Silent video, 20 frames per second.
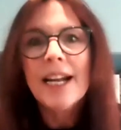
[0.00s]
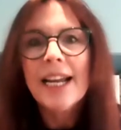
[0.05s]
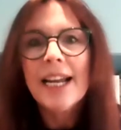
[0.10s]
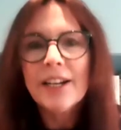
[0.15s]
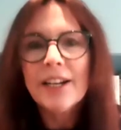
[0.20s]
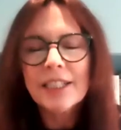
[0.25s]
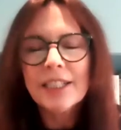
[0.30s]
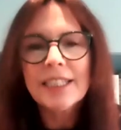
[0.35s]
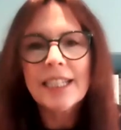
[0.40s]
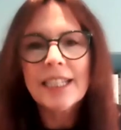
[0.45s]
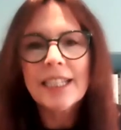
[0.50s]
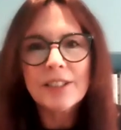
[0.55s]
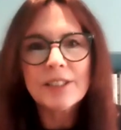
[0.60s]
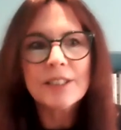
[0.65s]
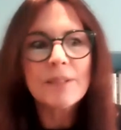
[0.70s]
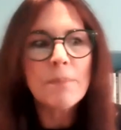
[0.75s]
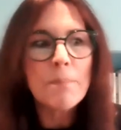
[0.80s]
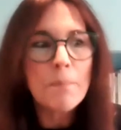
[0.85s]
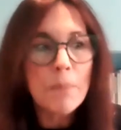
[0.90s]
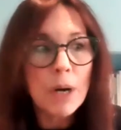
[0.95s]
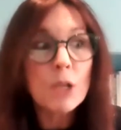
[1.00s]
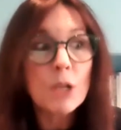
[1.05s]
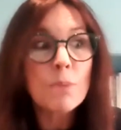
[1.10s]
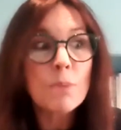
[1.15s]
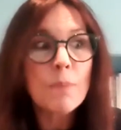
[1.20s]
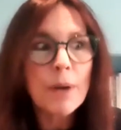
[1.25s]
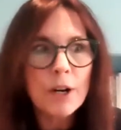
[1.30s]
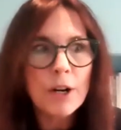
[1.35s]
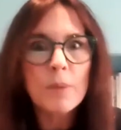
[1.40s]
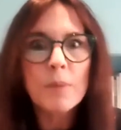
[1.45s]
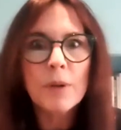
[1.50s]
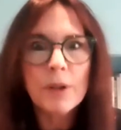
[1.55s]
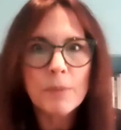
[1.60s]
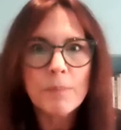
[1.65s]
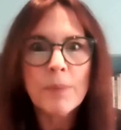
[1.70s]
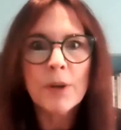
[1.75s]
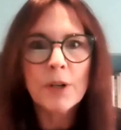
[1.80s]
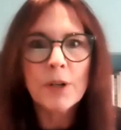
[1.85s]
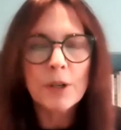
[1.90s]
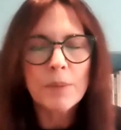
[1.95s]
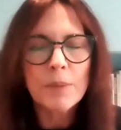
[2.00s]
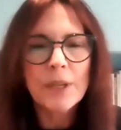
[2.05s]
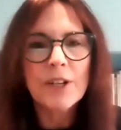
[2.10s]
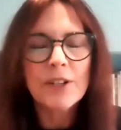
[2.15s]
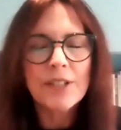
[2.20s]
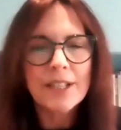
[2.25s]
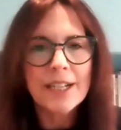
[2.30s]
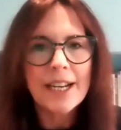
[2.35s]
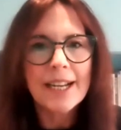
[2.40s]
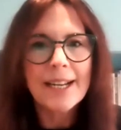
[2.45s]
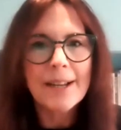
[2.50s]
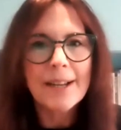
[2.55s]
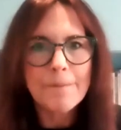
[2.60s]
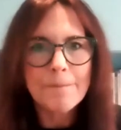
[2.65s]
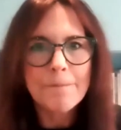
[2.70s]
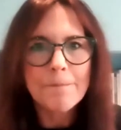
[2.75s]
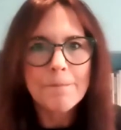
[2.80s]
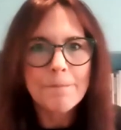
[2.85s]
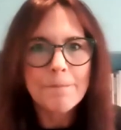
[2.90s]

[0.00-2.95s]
Eric Seidel is a much better poker player than I am.